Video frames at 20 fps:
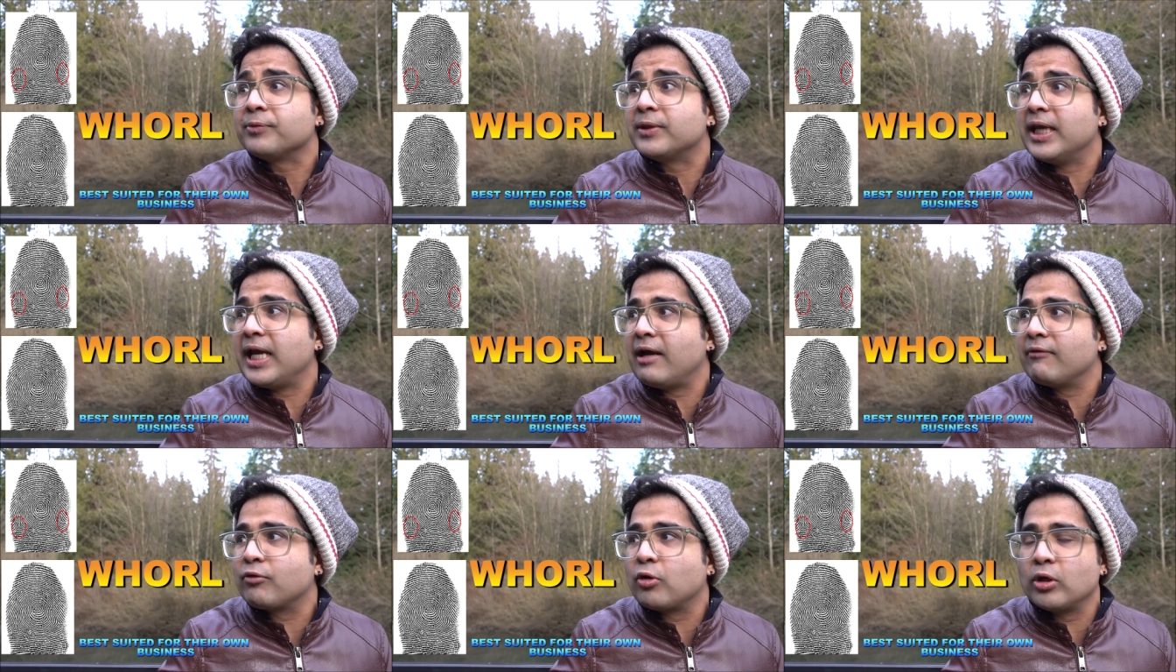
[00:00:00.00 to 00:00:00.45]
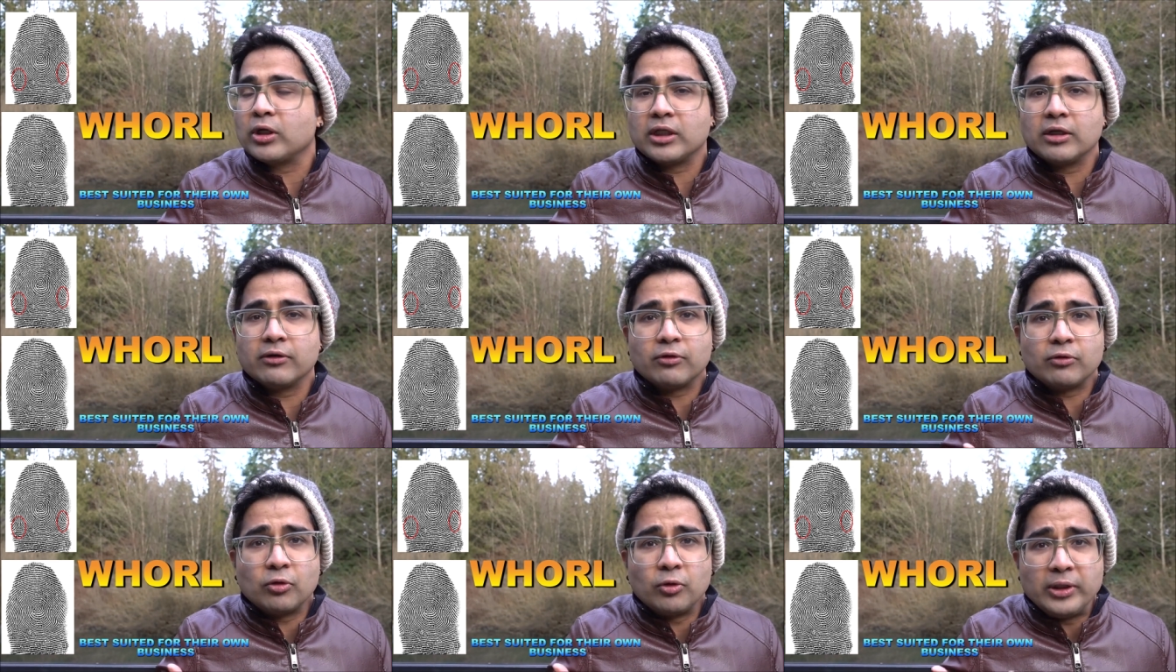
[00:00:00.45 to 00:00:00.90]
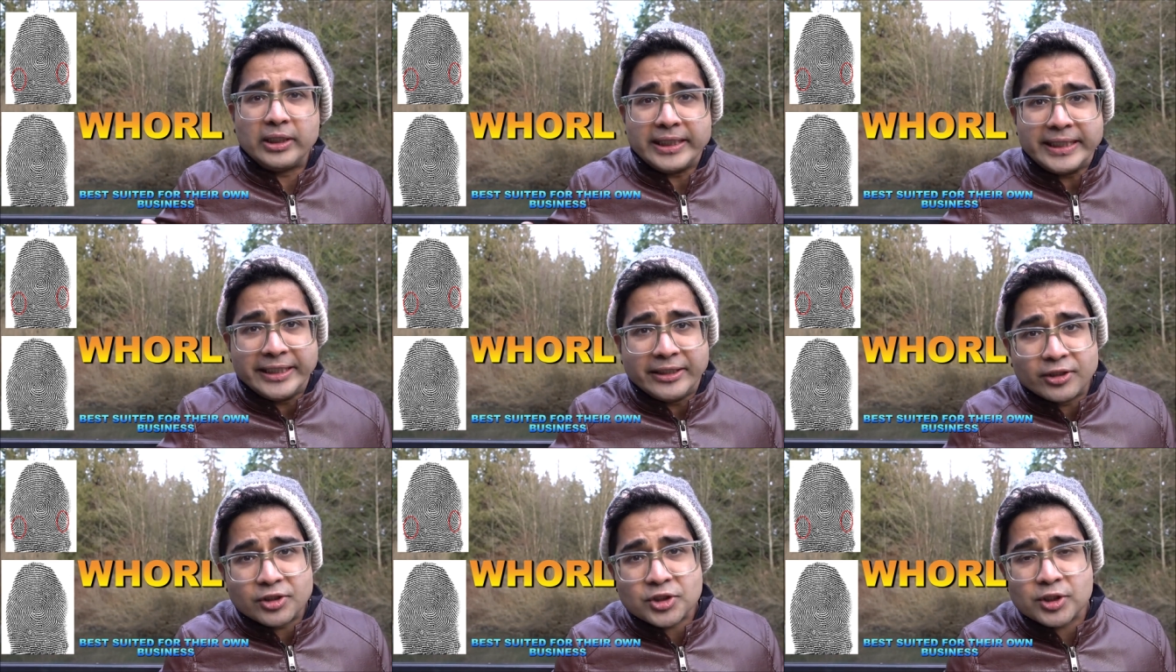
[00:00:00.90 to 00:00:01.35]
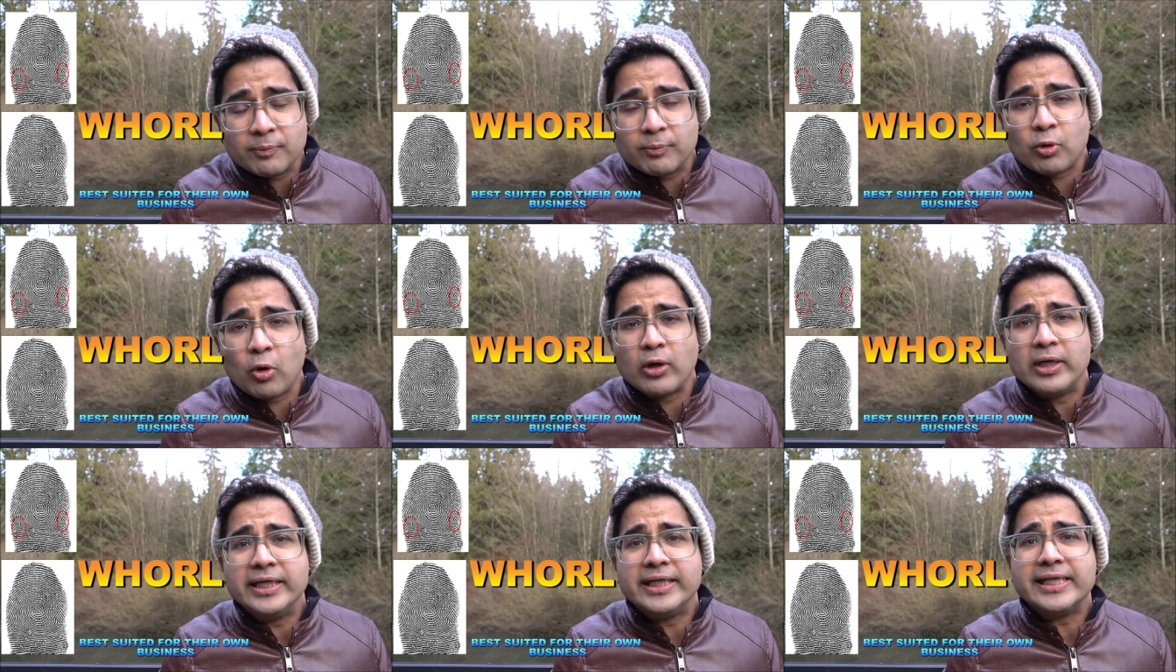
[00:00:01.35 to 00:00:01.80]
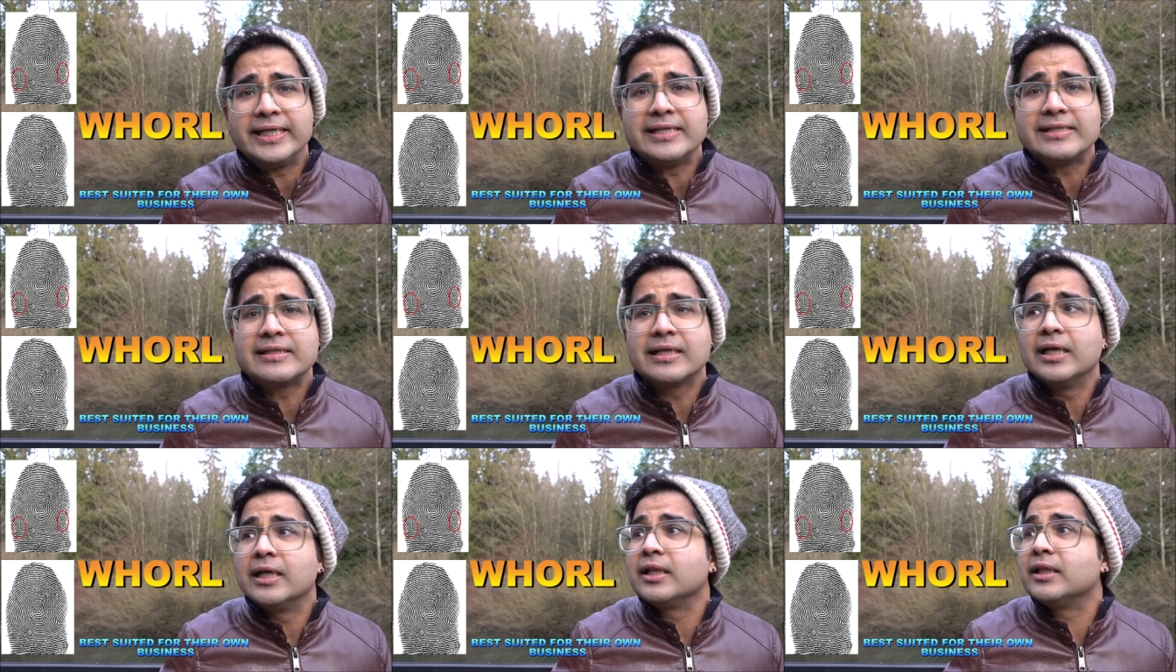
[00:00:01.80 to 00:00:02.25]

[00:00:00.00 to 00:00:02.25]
They have got the good leadership qualities.